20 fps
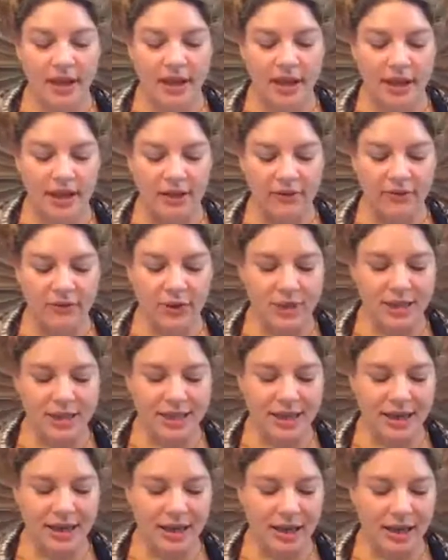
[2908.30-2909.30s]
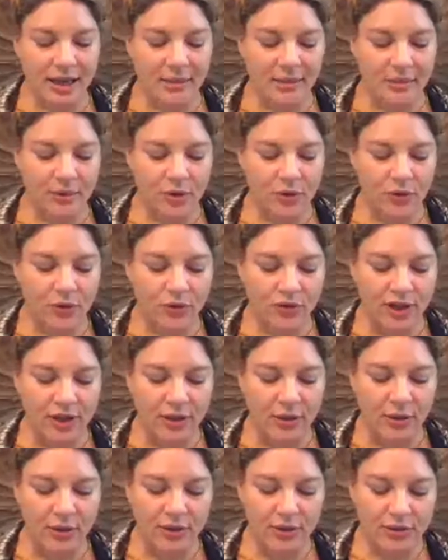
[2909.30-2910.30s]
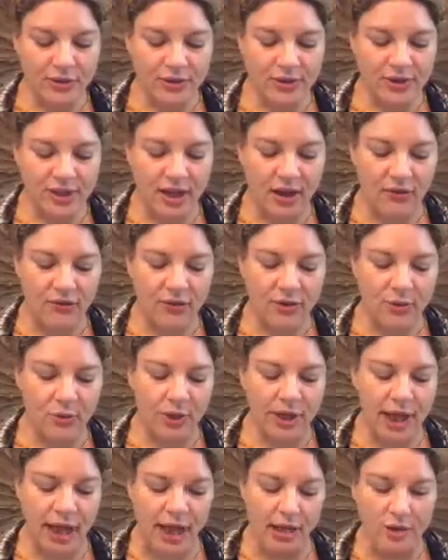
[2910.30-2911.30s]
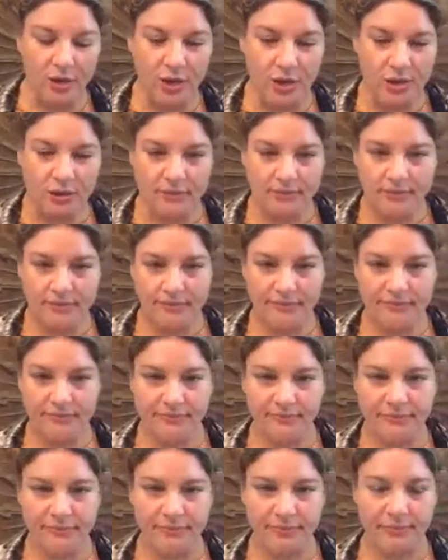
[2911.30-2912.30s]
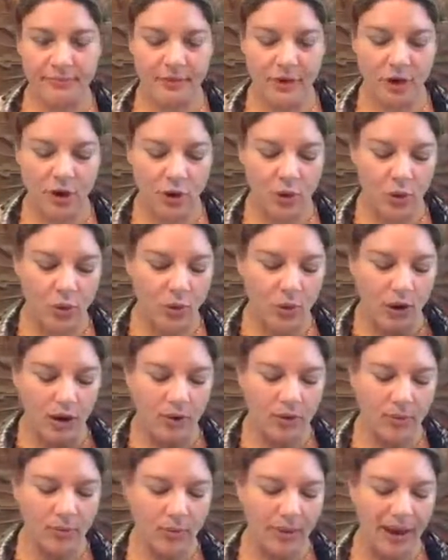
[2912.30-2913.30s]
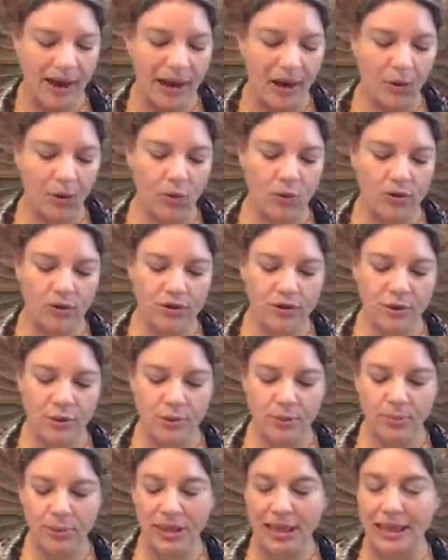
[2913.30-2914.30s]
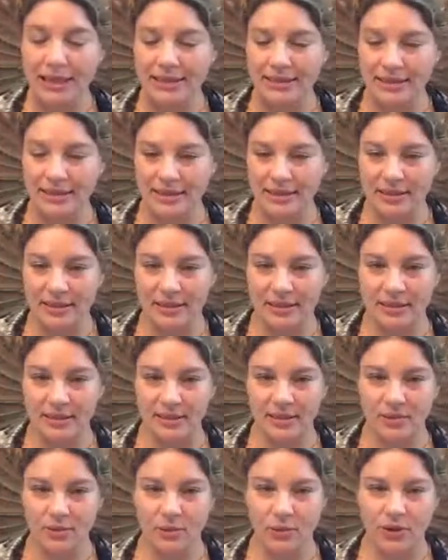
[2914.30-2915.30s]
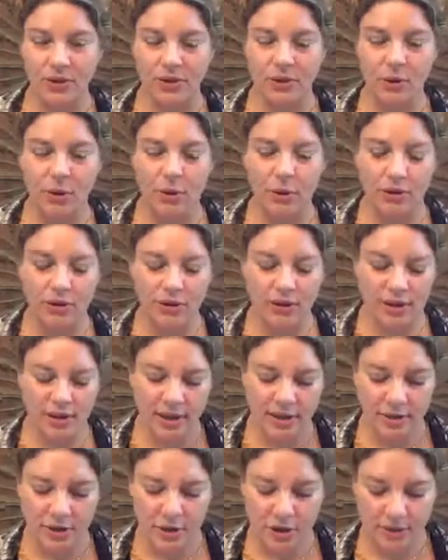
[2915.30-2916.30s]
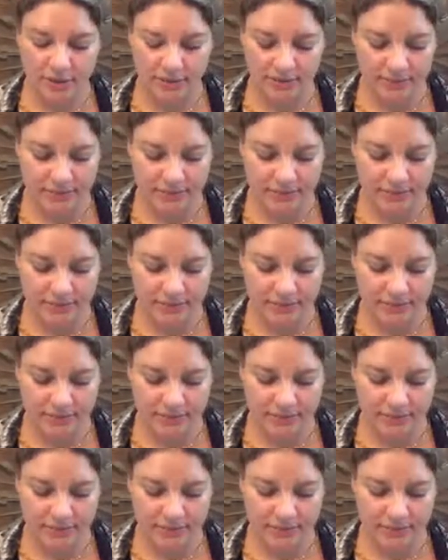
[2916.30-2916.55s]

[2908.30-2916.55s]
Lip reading: Every time you feel yourself in reaction, you are empowered to replace it with your intention.